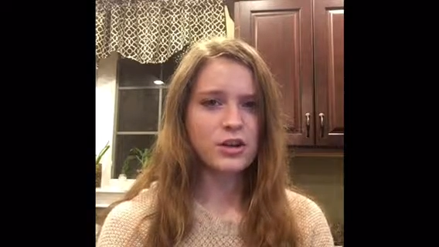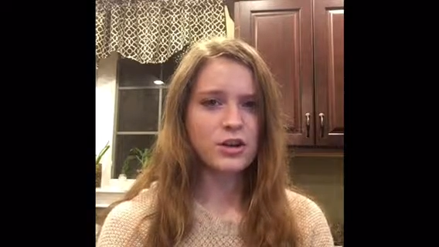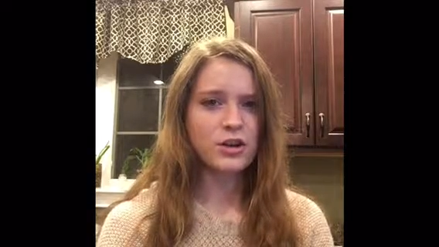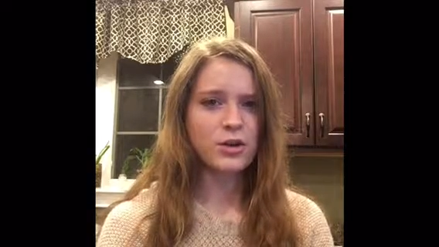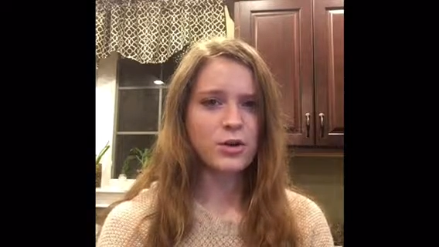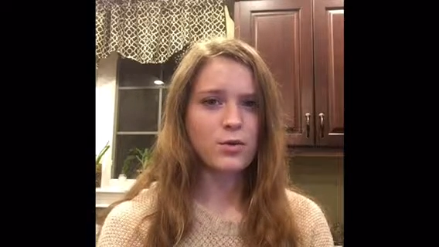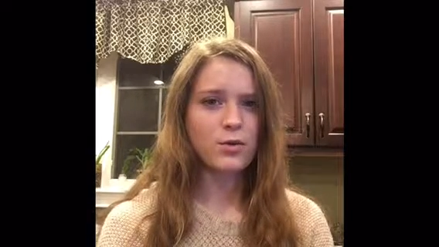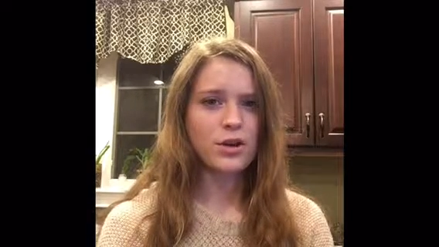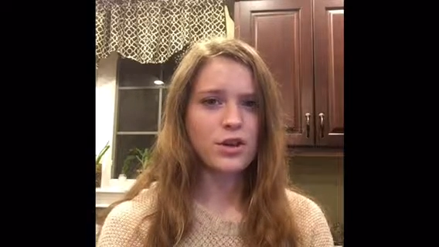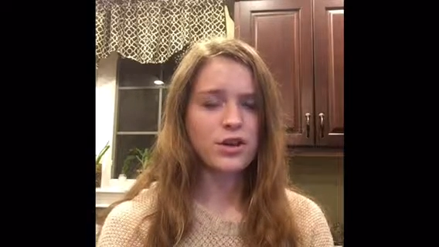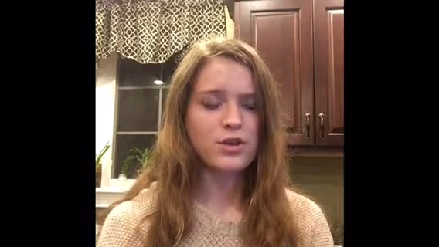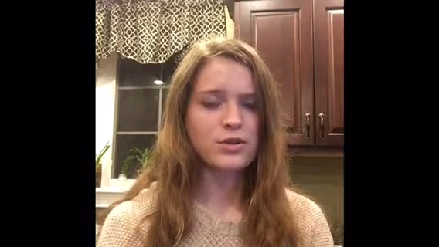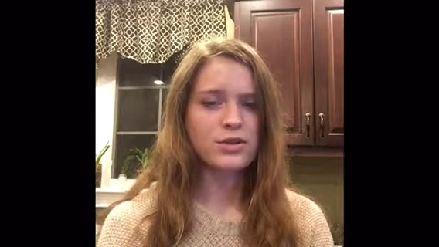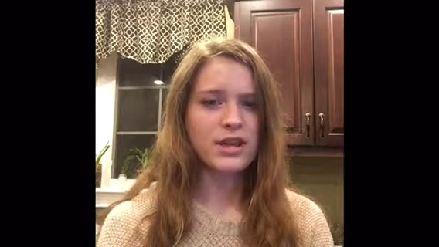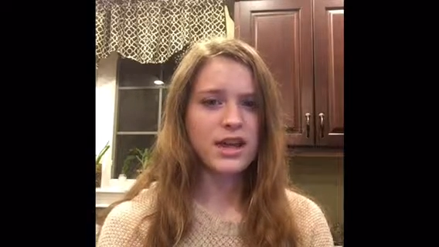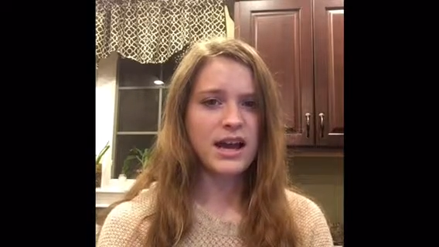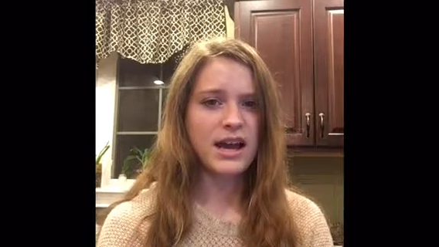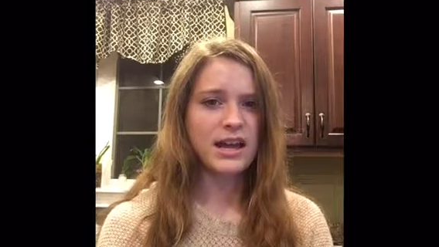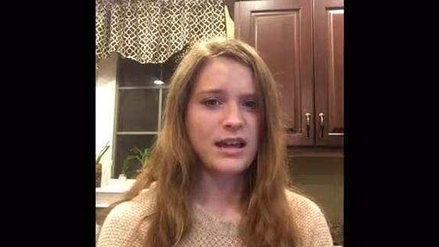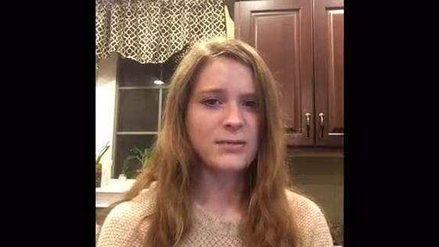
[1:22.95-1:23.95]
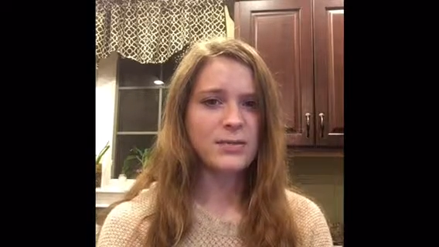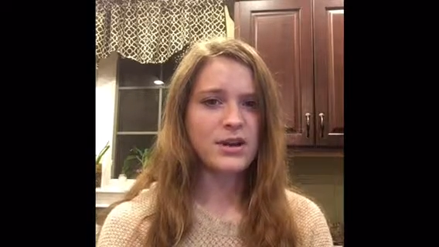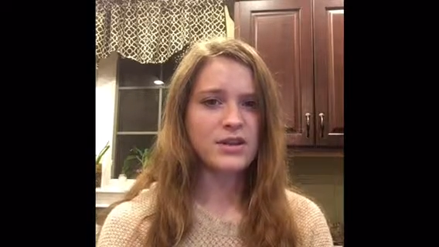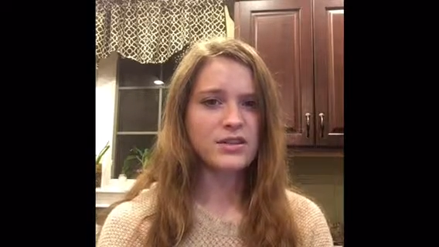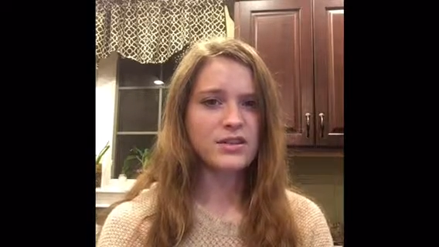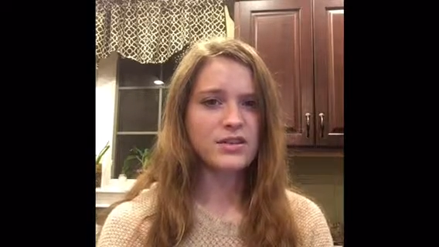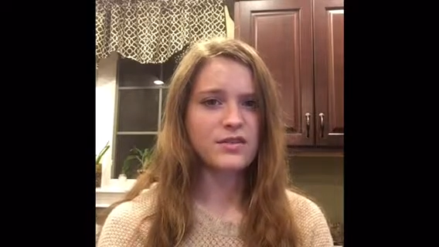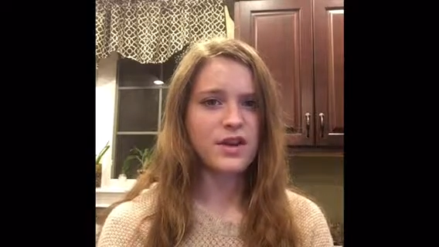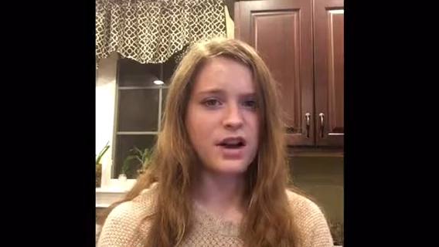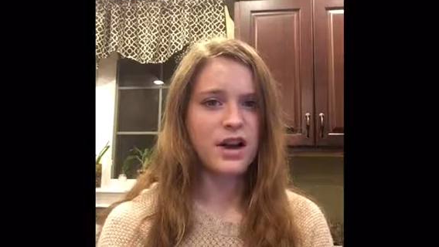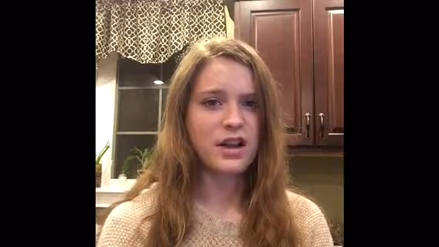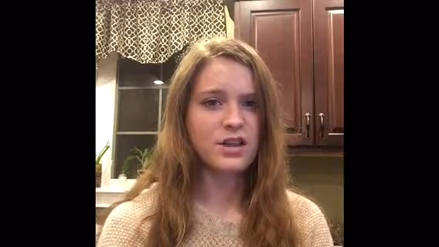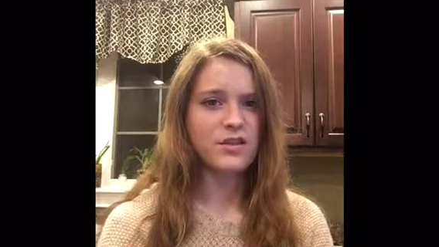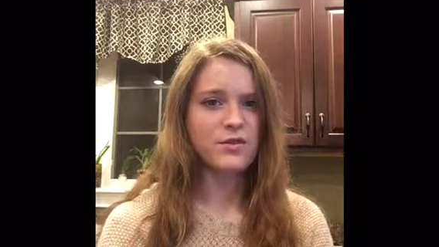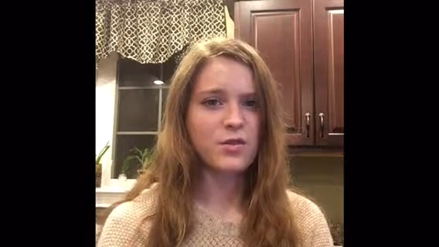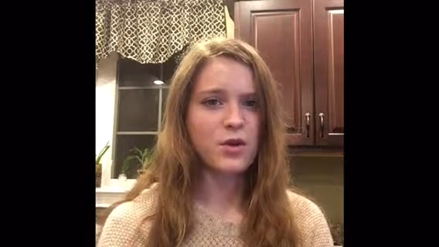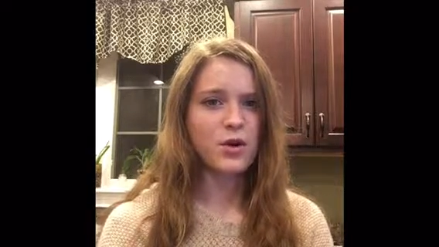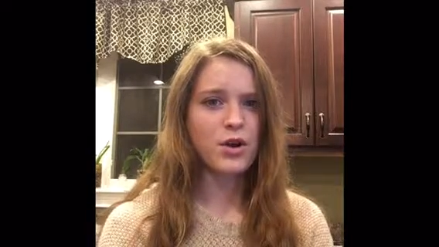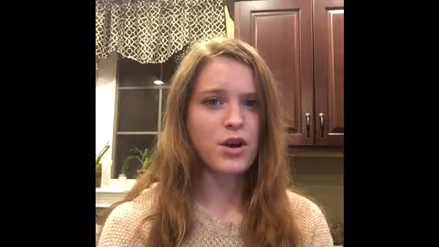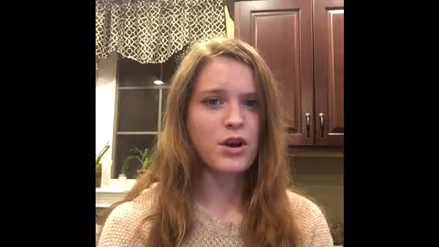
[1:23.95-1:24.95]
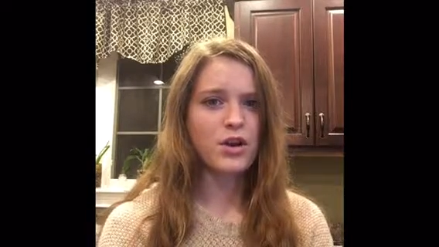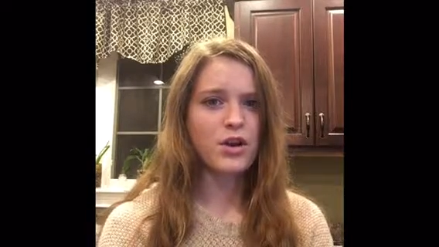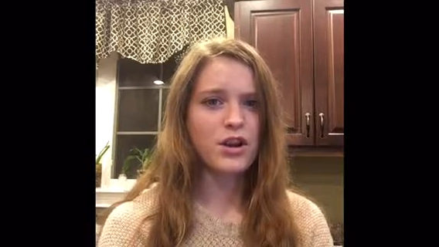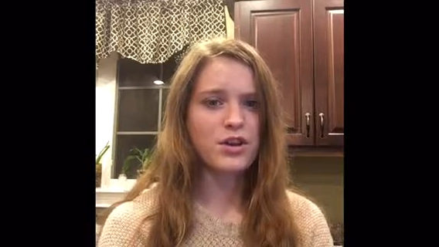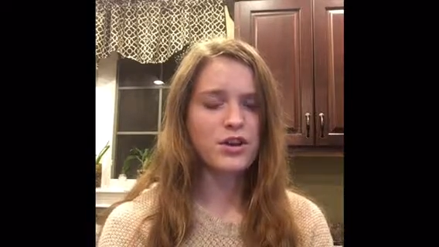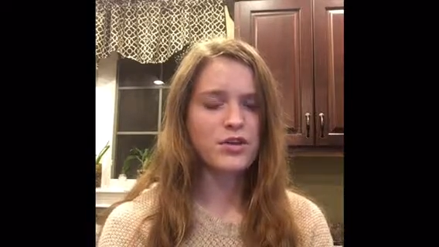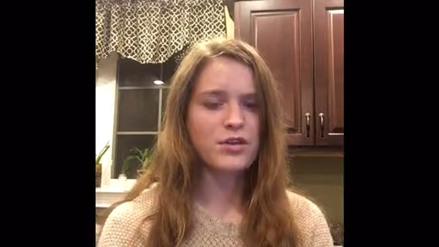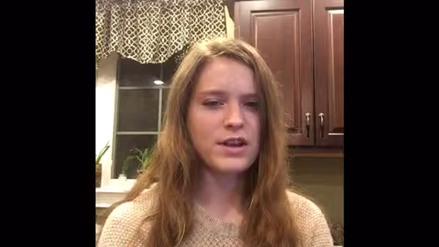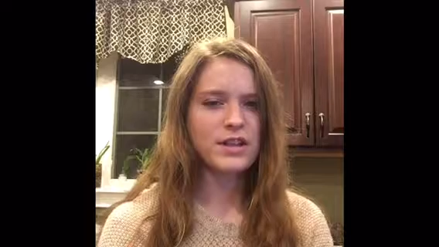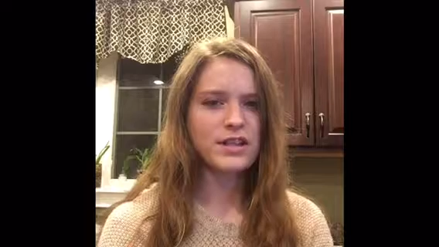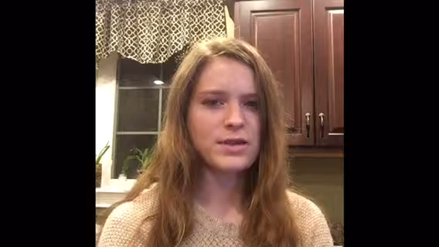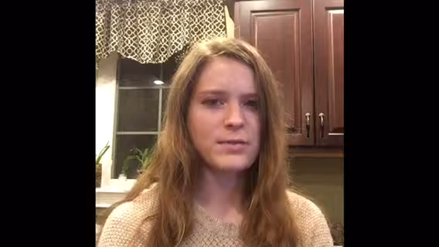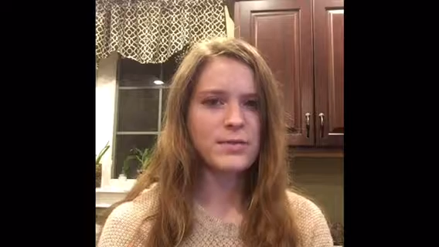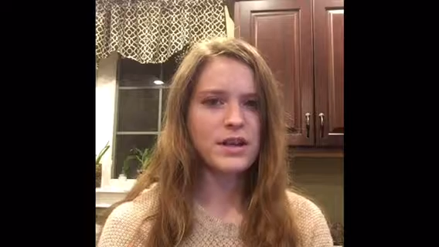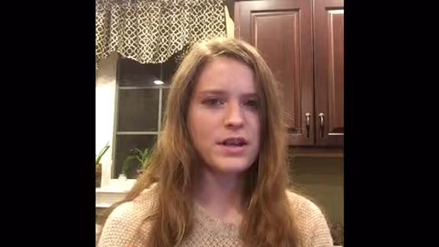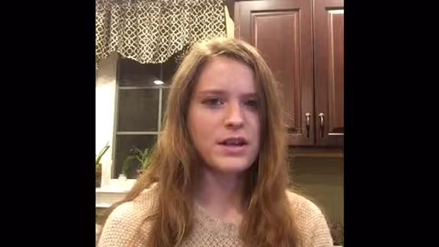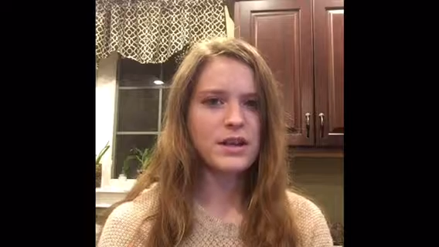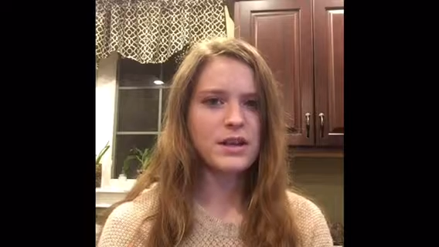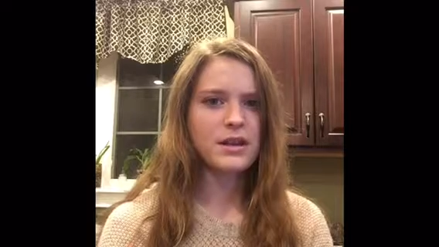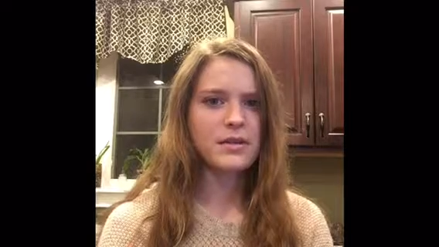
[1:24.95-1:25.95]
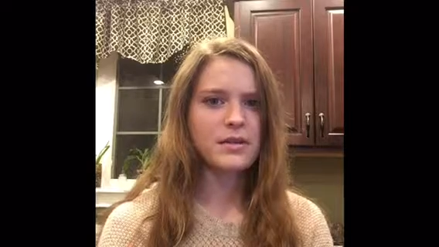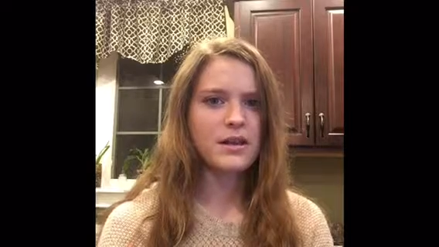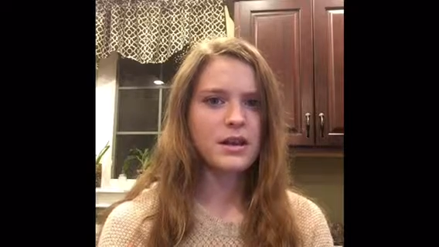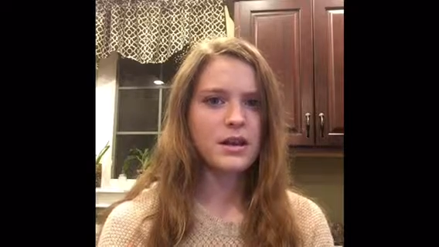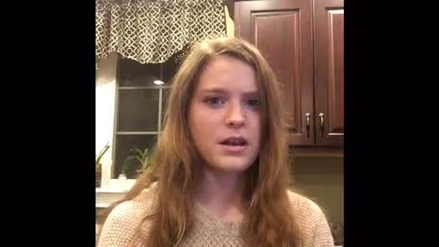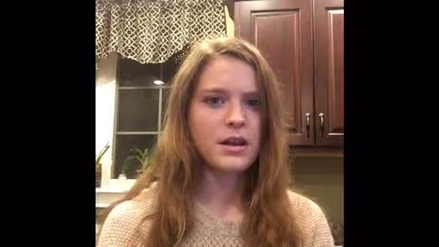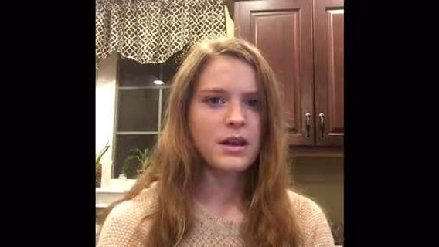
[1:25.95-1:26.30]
you're gonna wanna use high amounts of olive oil in your recipe.